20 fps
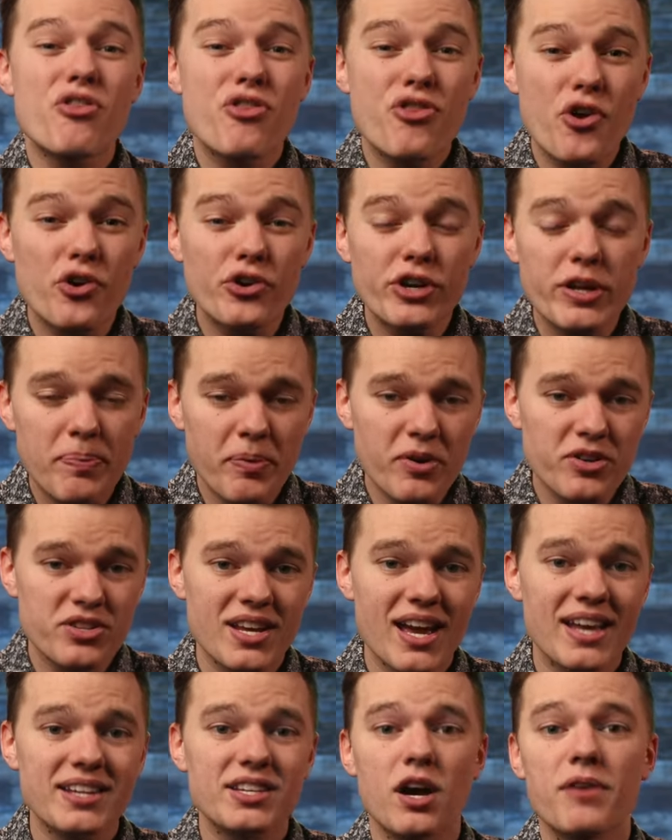
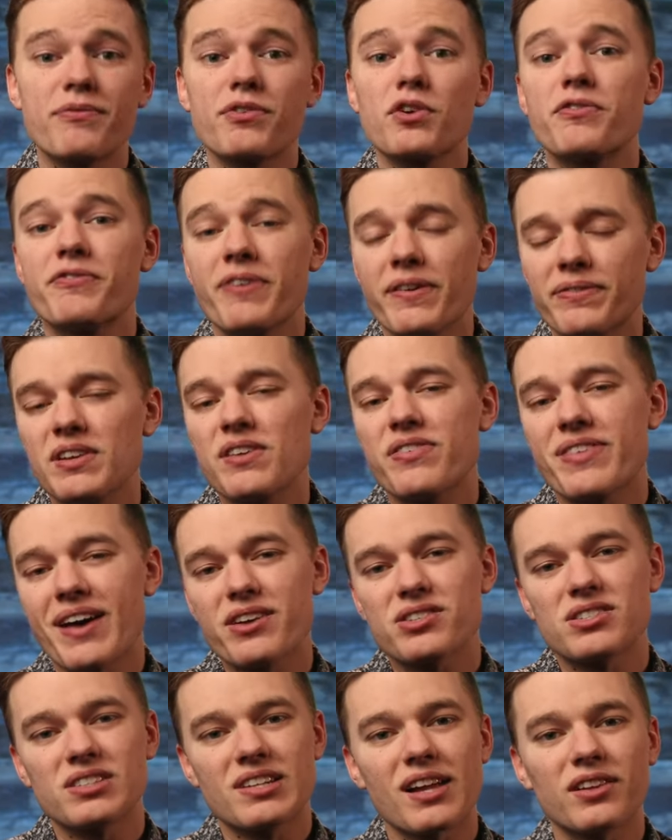30% of your
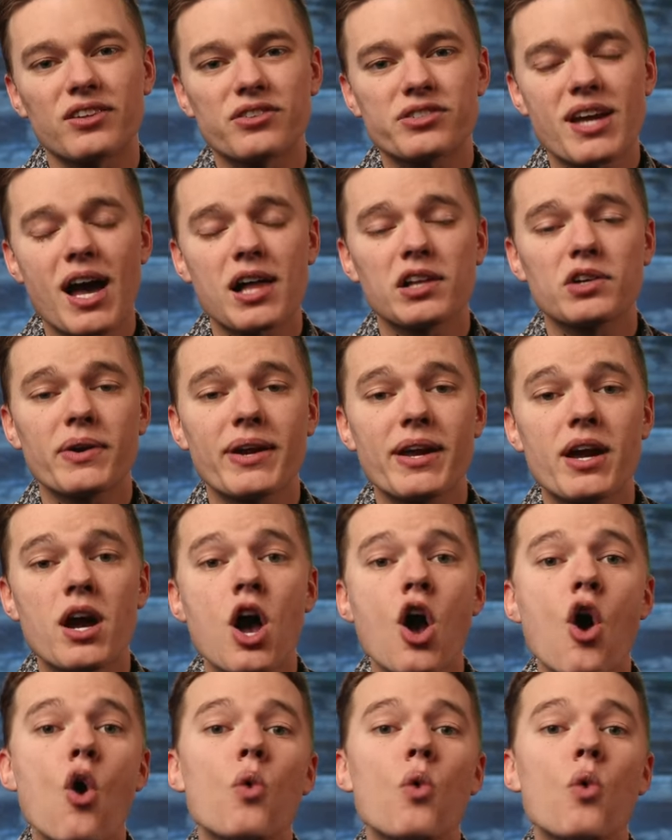$50,000 salary,